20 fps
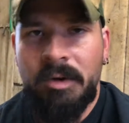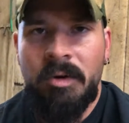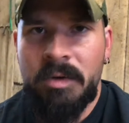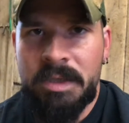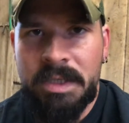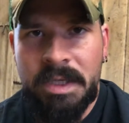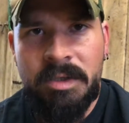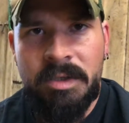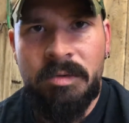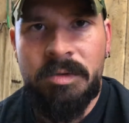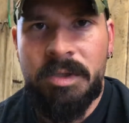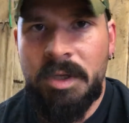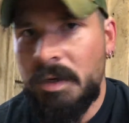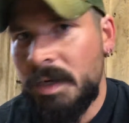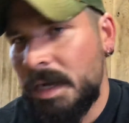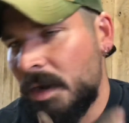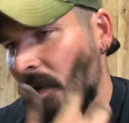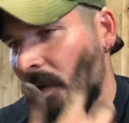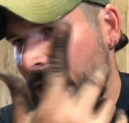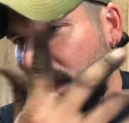Of course, I told y'all
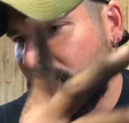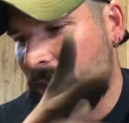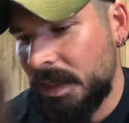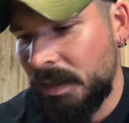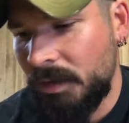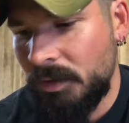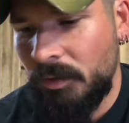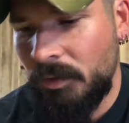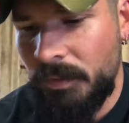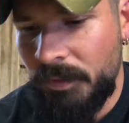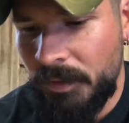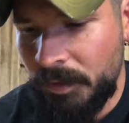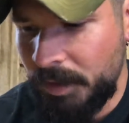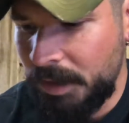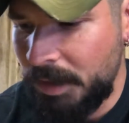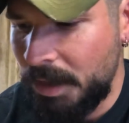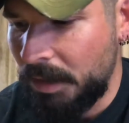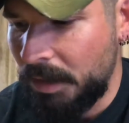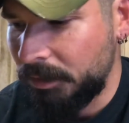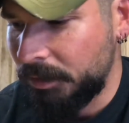now I got that little
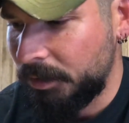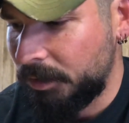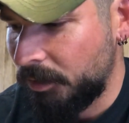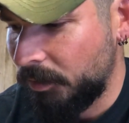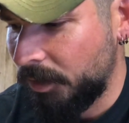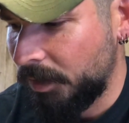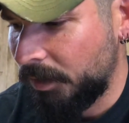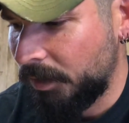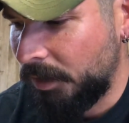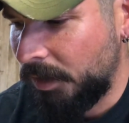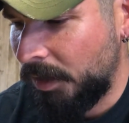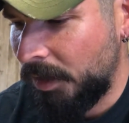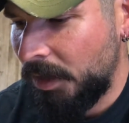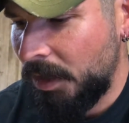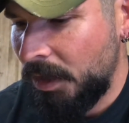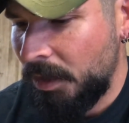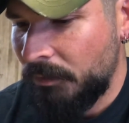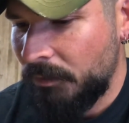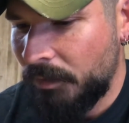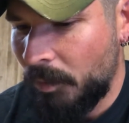$30 grill
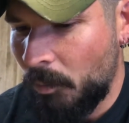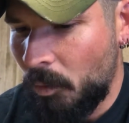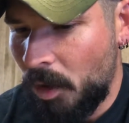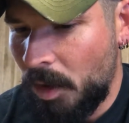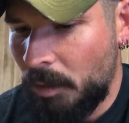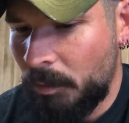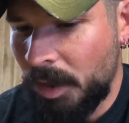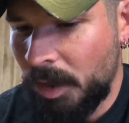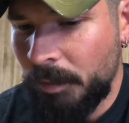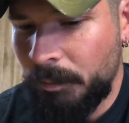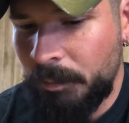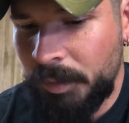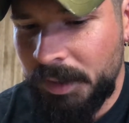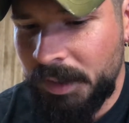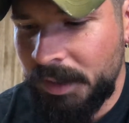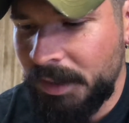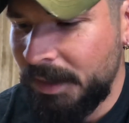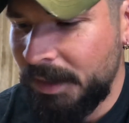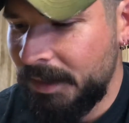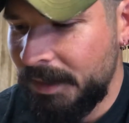from Walmart,
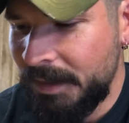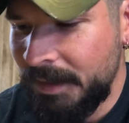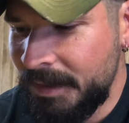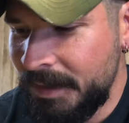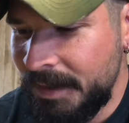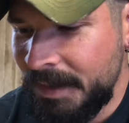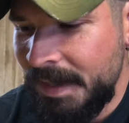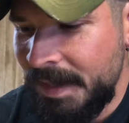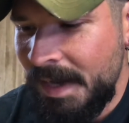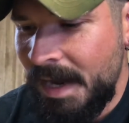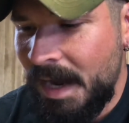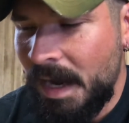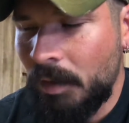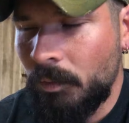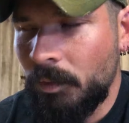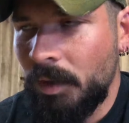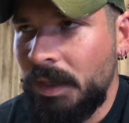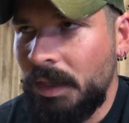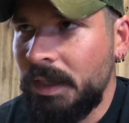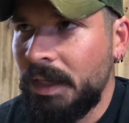but I
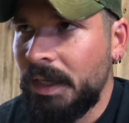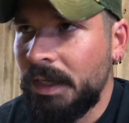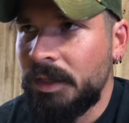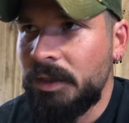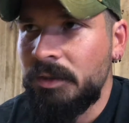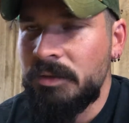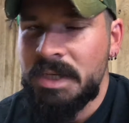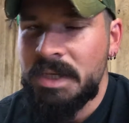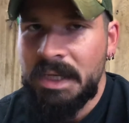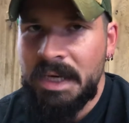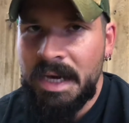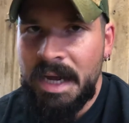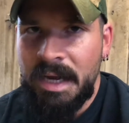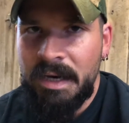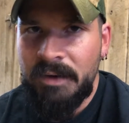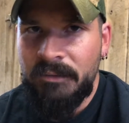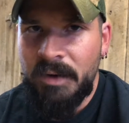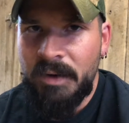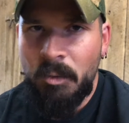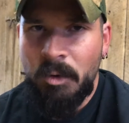really like using
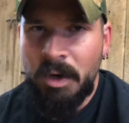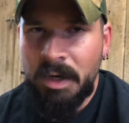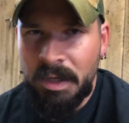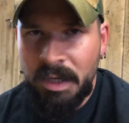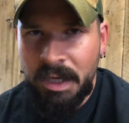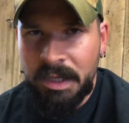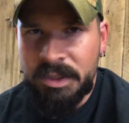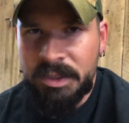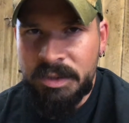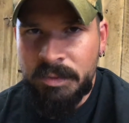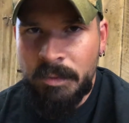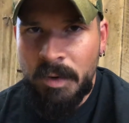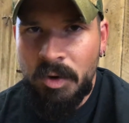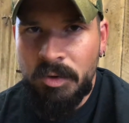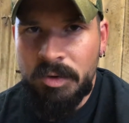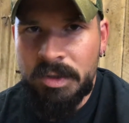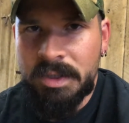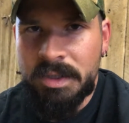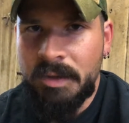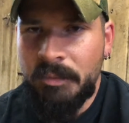that if I want to like
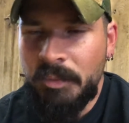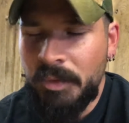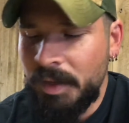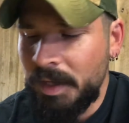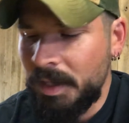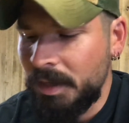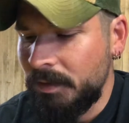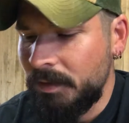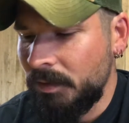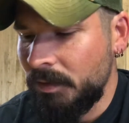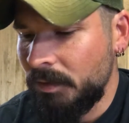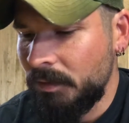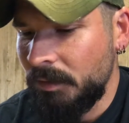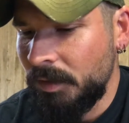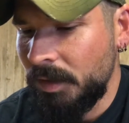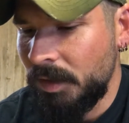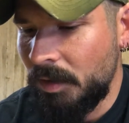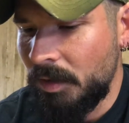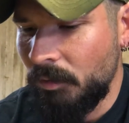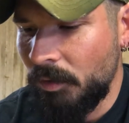smoke something,
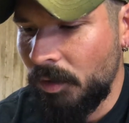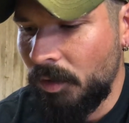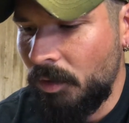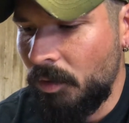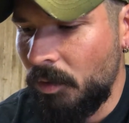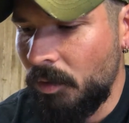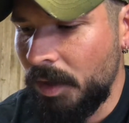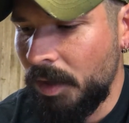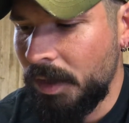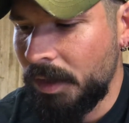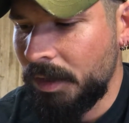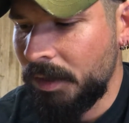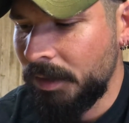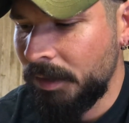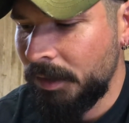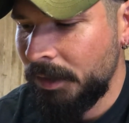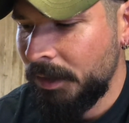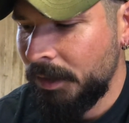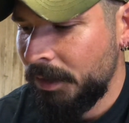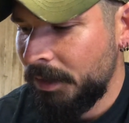you know, real quick.
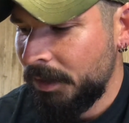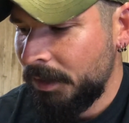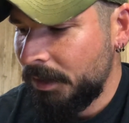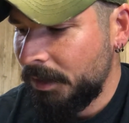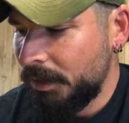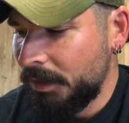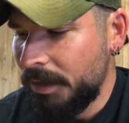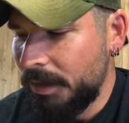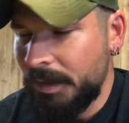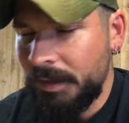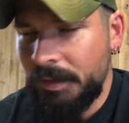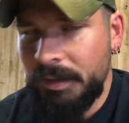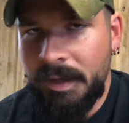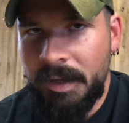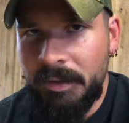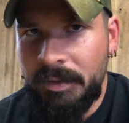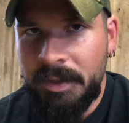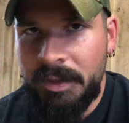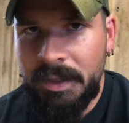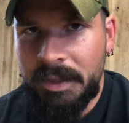
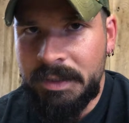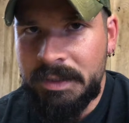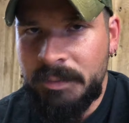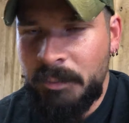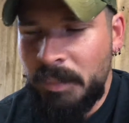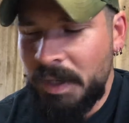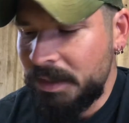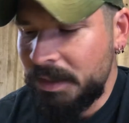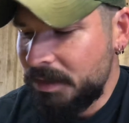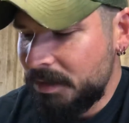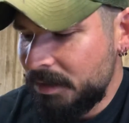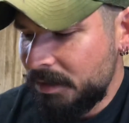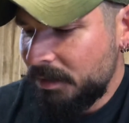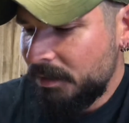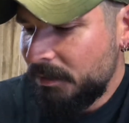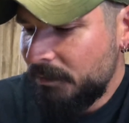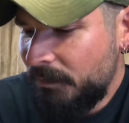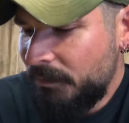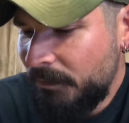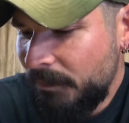Nothing
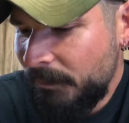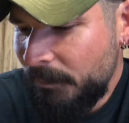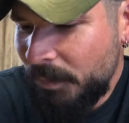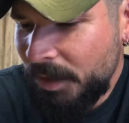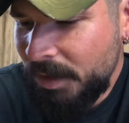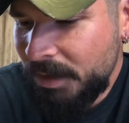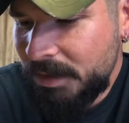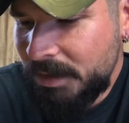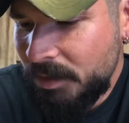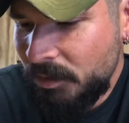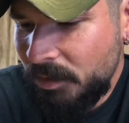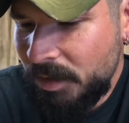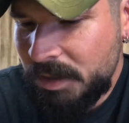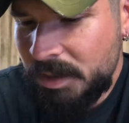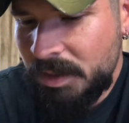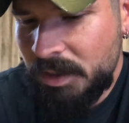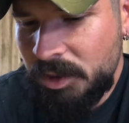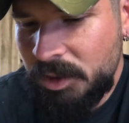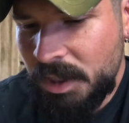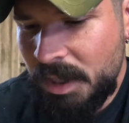expensive, but it still
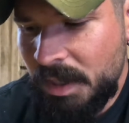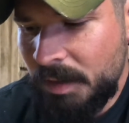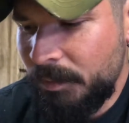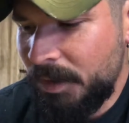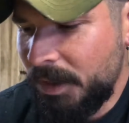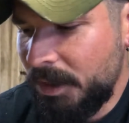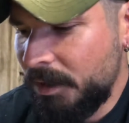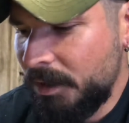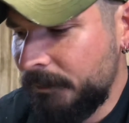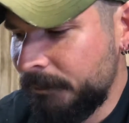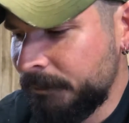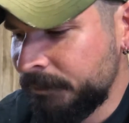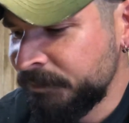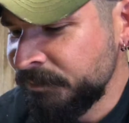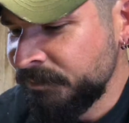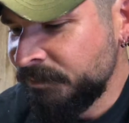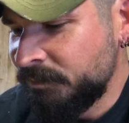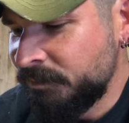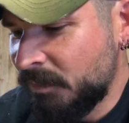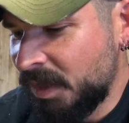gets the job done.
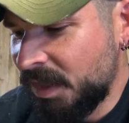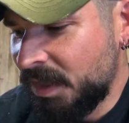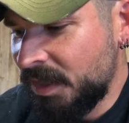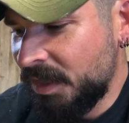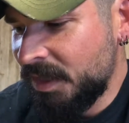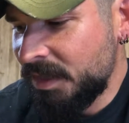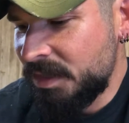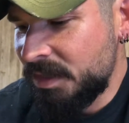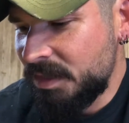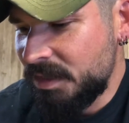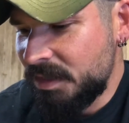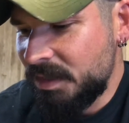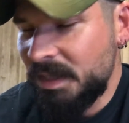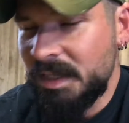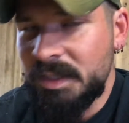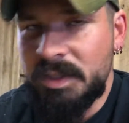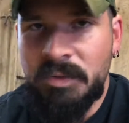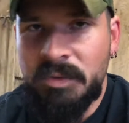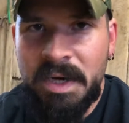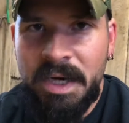But
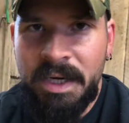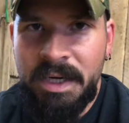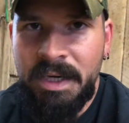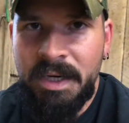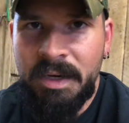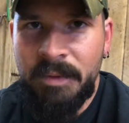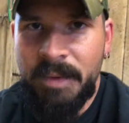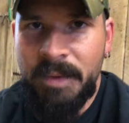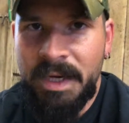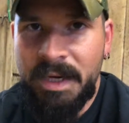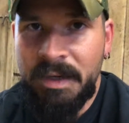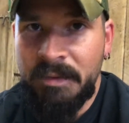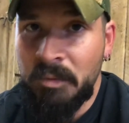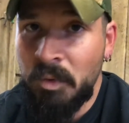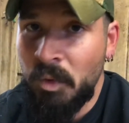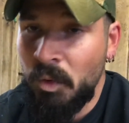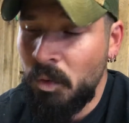this right here, man,